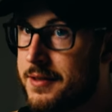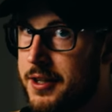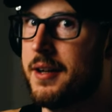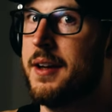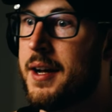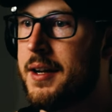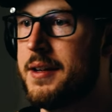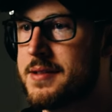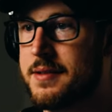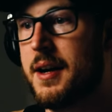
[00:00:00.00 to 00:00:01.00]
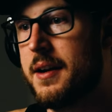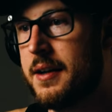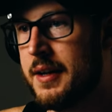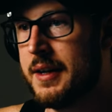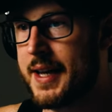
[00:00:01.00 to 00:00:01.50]
Look, 80s. I got
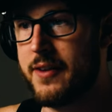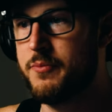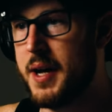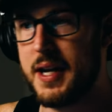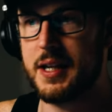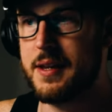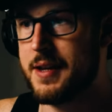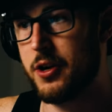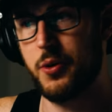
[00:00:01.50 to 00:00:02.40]
Kevin Bacon in there,